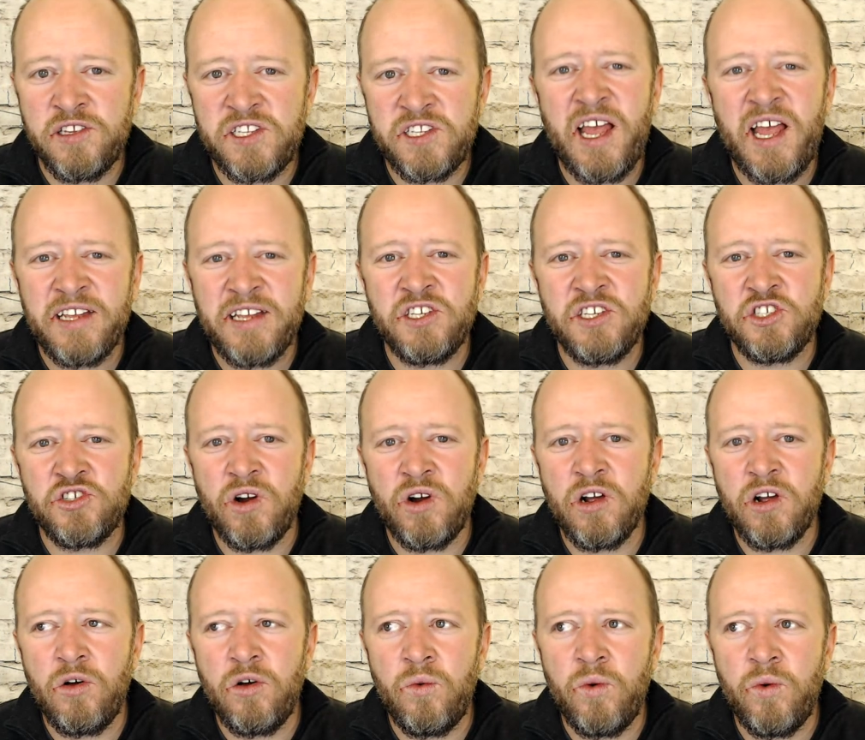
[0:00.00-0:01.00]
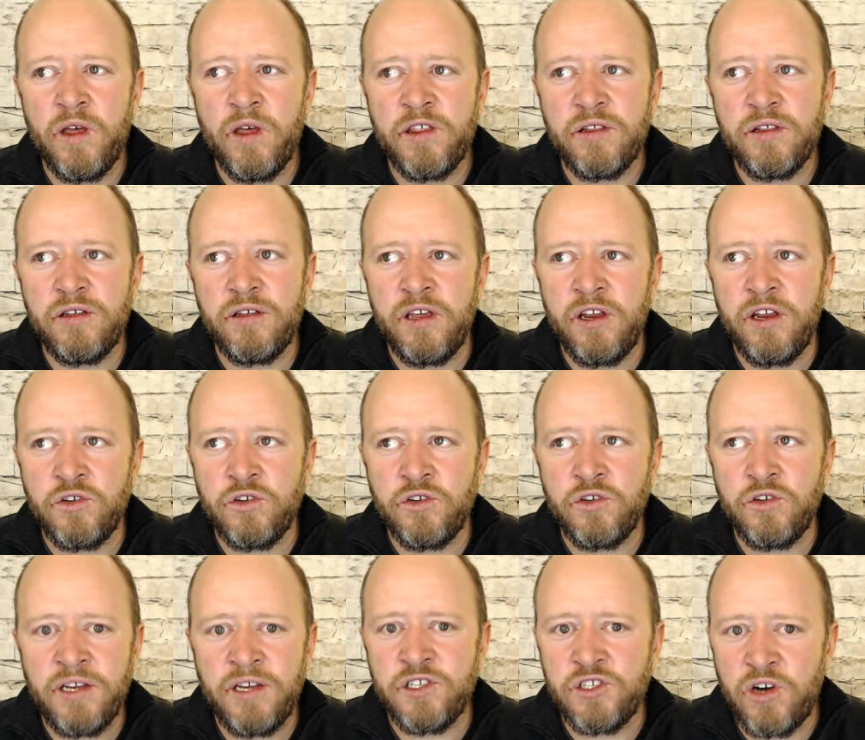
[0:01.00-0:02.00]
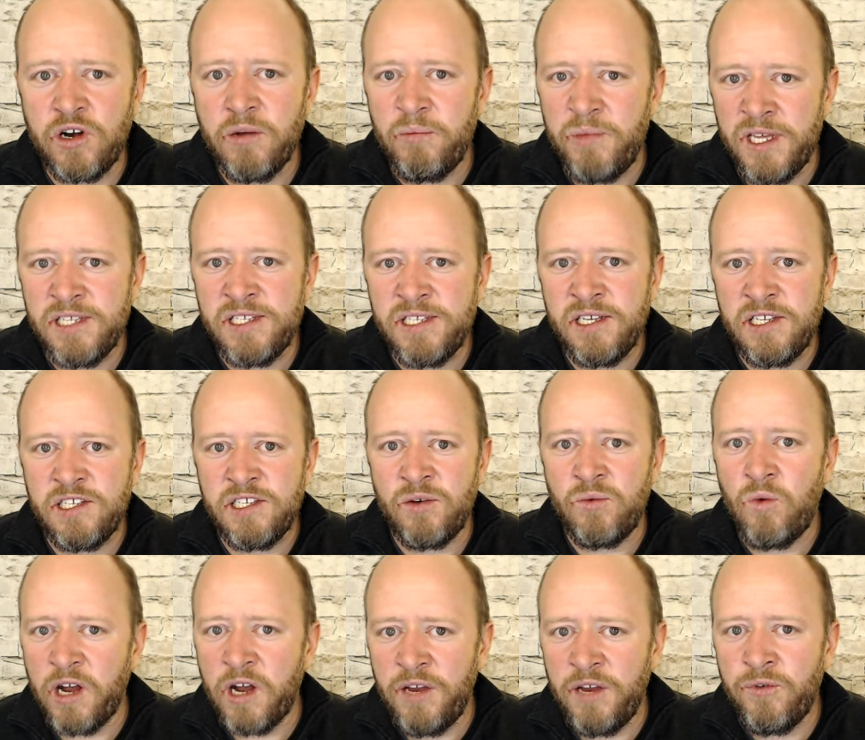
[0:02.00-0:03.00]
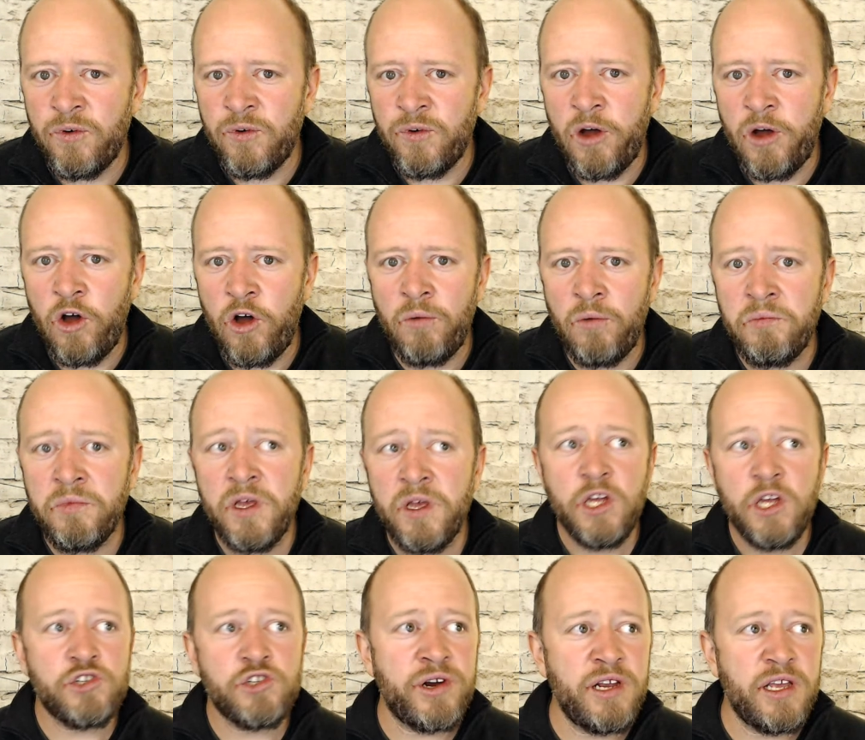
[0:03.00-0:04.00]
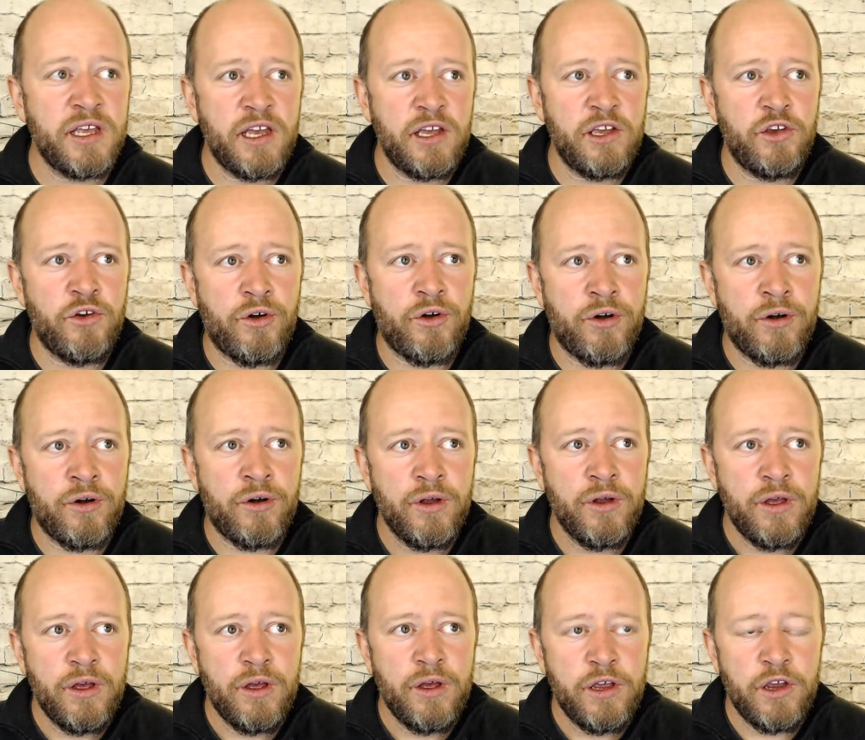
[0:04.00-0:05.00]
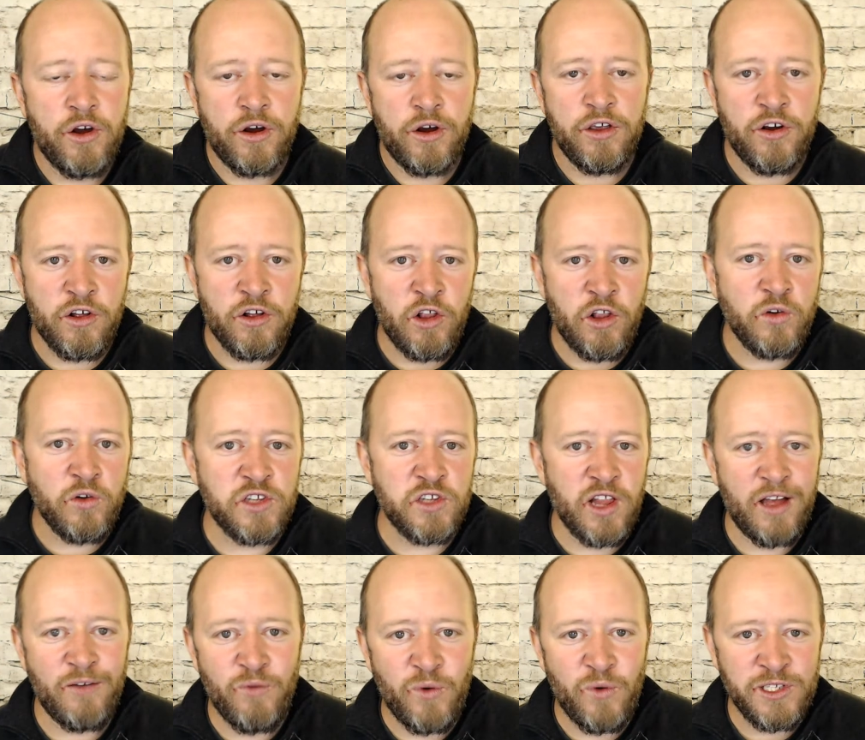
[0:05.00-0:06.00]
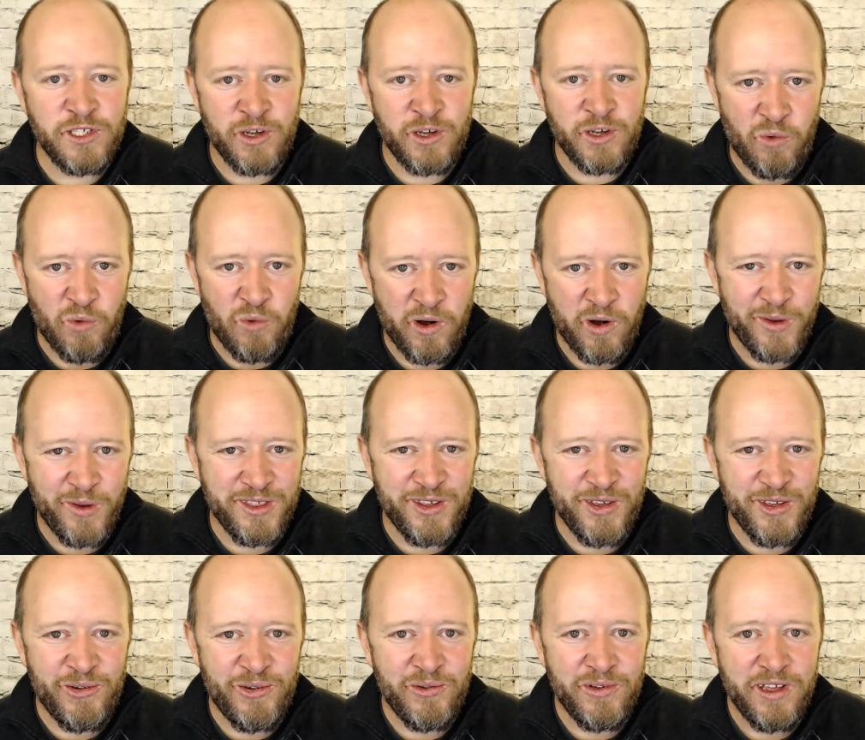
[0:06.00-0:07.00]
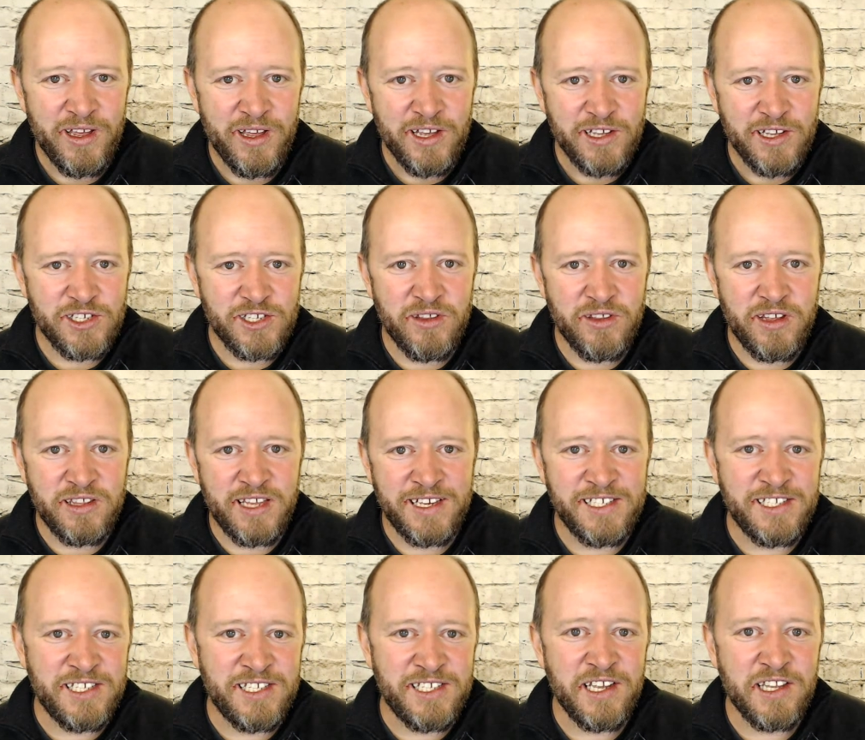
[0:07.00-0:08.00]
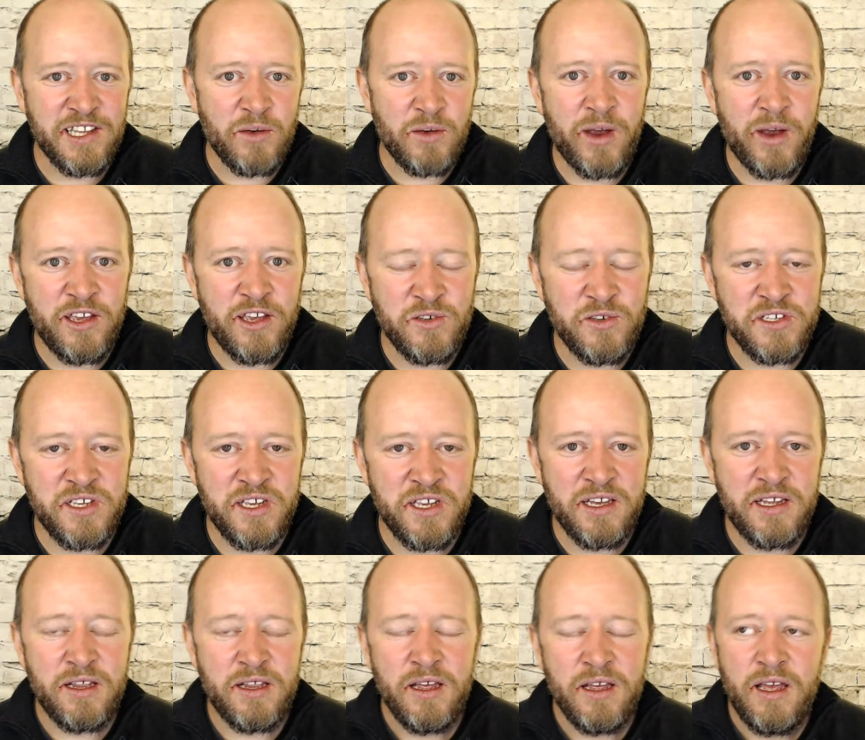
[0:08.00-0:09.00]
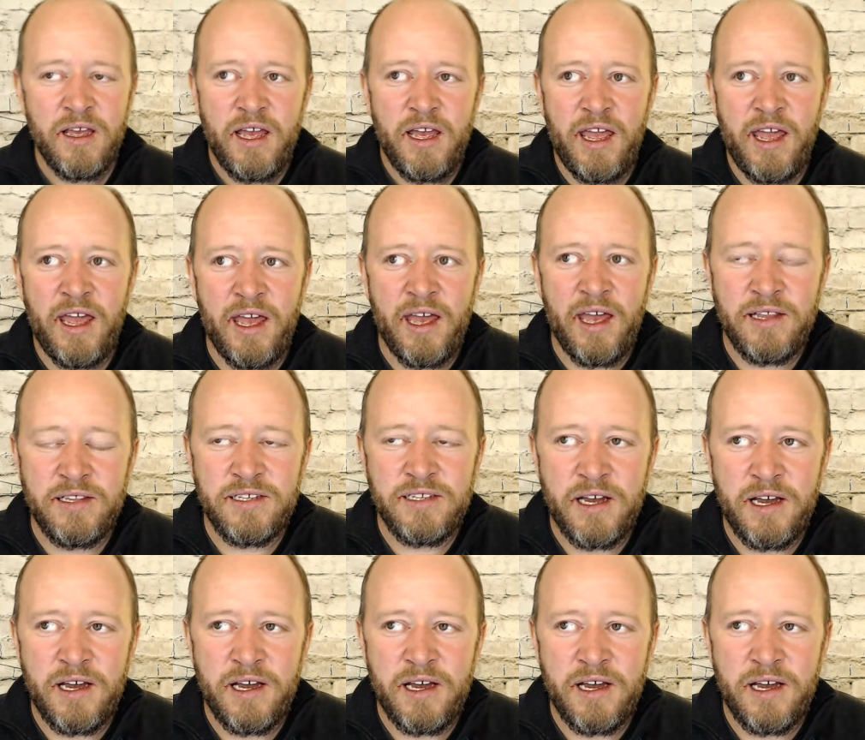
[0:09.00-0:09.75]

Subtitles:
like to struggle with, trying to start a business and working from home, trying to get your close loved ones on board with you so that they see it the way you see it. And